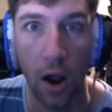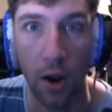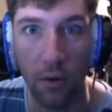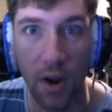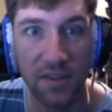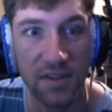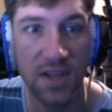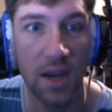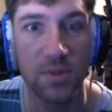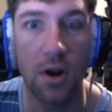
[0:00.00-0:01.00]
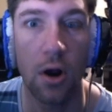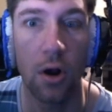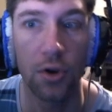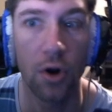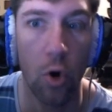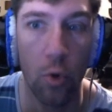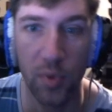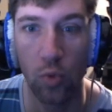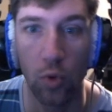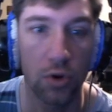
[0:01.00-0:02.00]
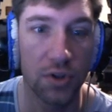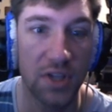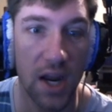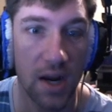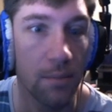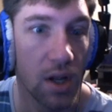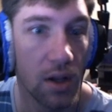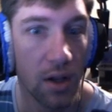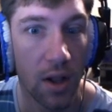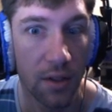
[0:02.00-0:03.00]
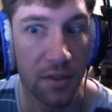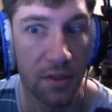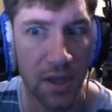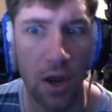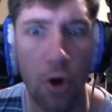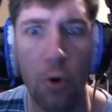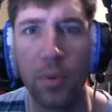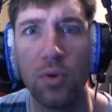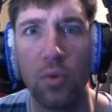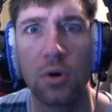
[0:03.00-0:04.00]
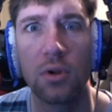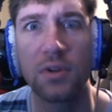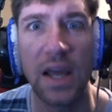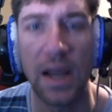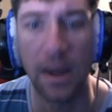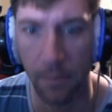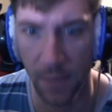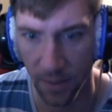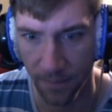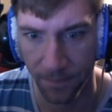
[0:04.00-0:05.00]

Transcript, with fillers: Alright, this game's called Open World Game the open world game.